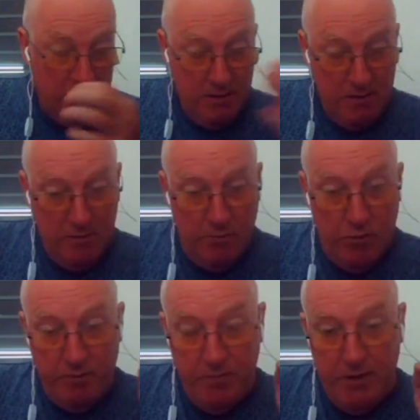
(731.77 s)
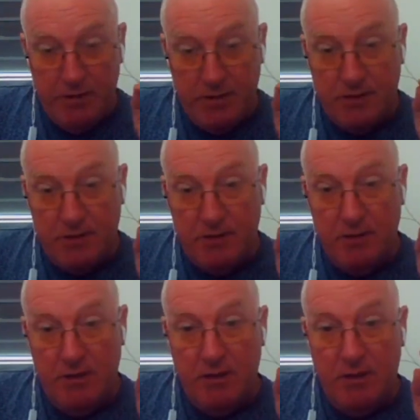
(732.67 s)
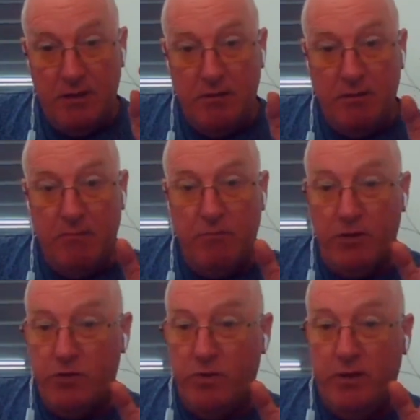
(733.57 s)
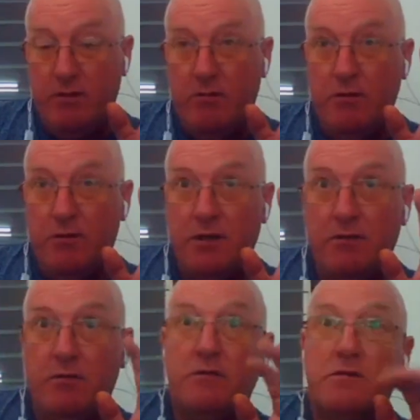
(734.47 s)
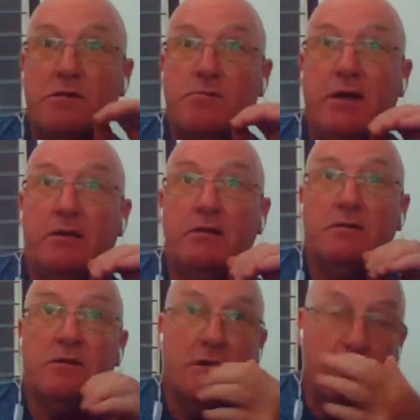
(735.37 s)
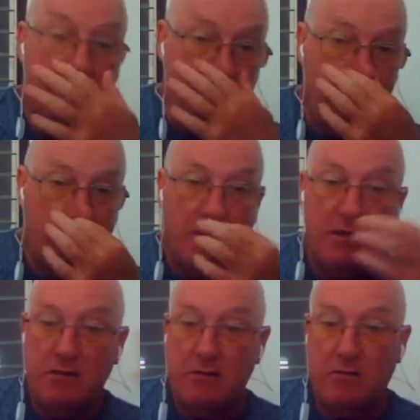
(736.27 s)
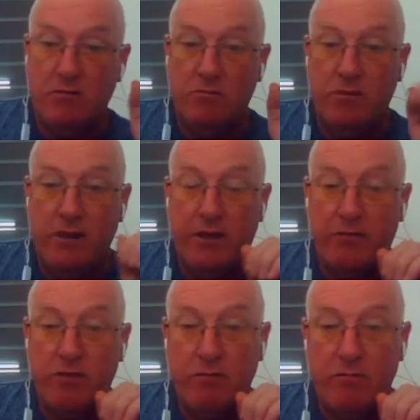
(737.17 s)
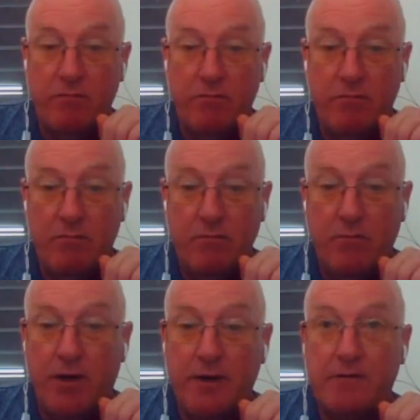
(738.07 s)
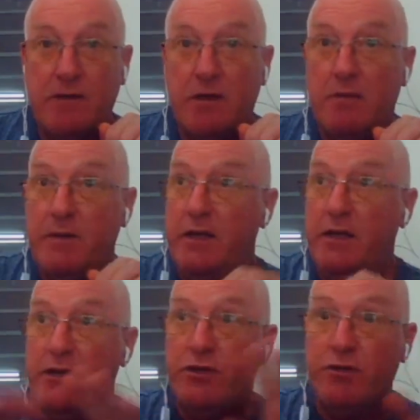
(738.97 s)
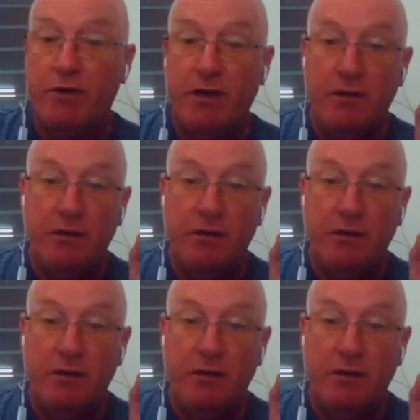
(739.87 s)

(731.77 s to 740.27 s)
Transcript: The point is, by 2030 I suspect there's going to be these little electric bikes are going to be littering